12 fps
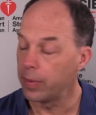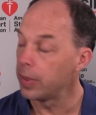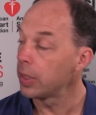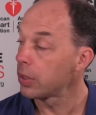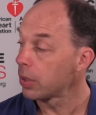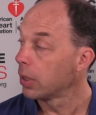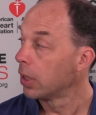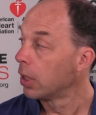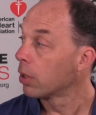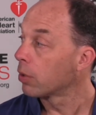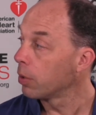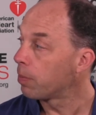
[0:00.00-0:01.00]
this
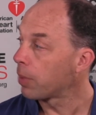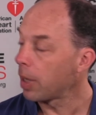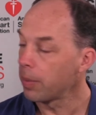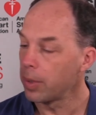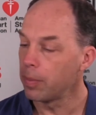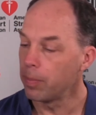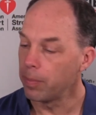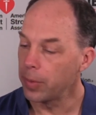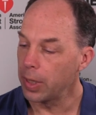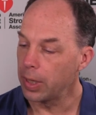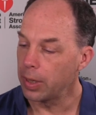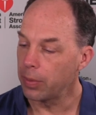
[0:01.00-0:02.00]
group, probably
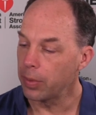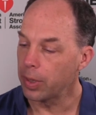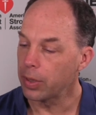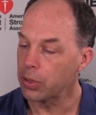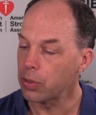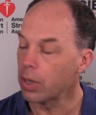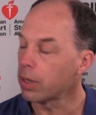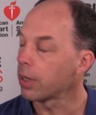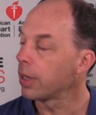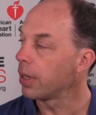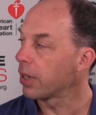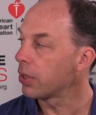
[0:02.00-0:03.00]
the one of the stronger
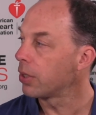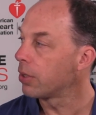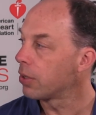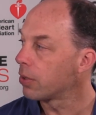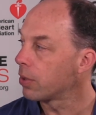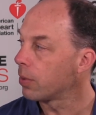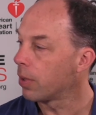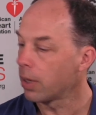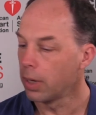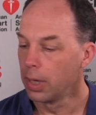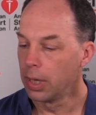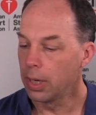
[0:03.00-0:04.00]
connections is through
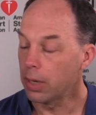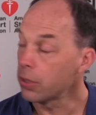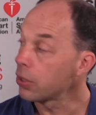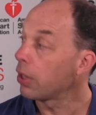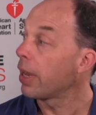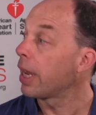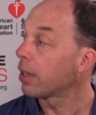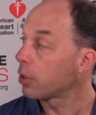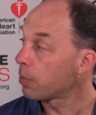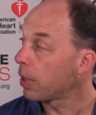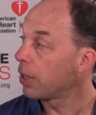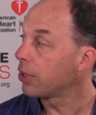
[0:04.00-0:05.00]
our Cell Atlas
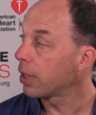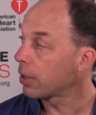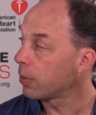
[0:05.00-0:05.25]
project,